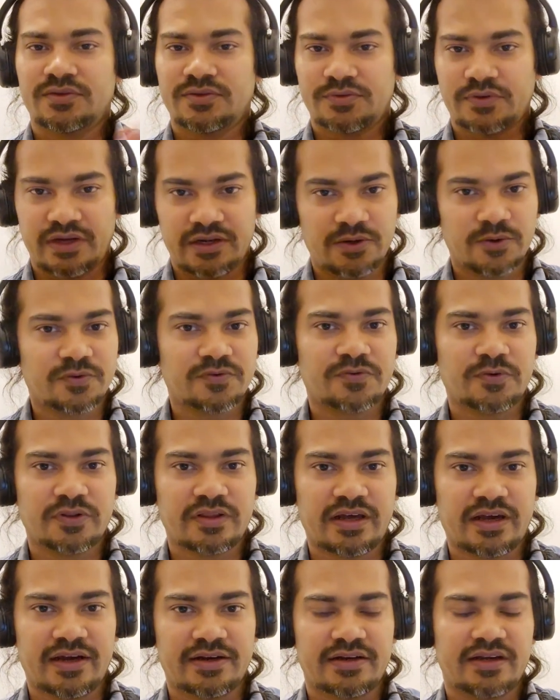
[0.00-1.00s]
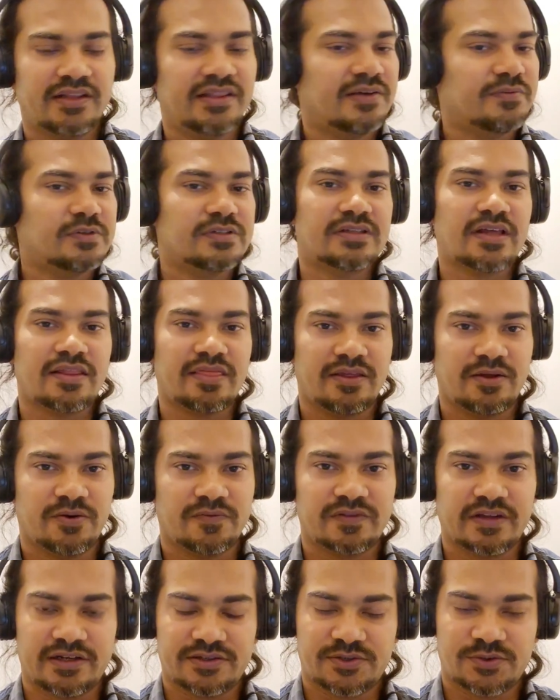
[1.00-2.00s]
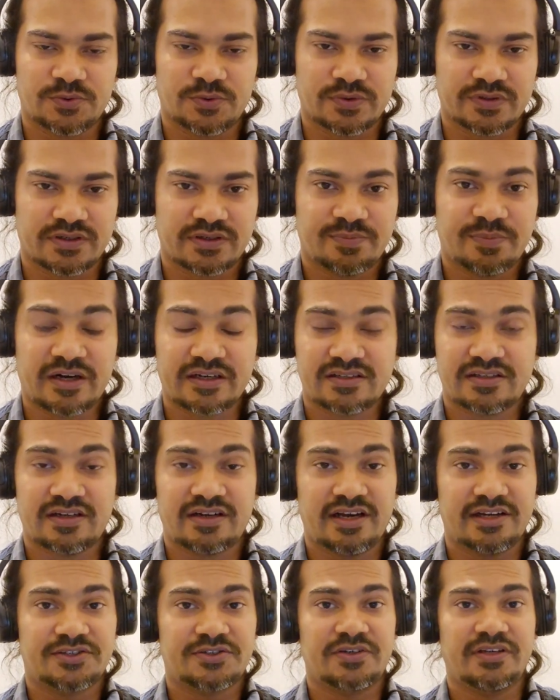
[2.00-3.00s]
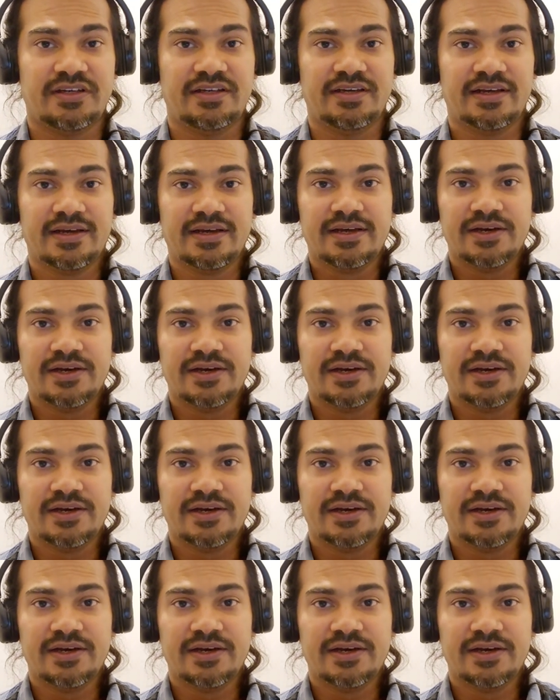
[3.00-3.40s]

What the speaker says: So I looked for that, and there was nothing of that sort. Pakistan actually,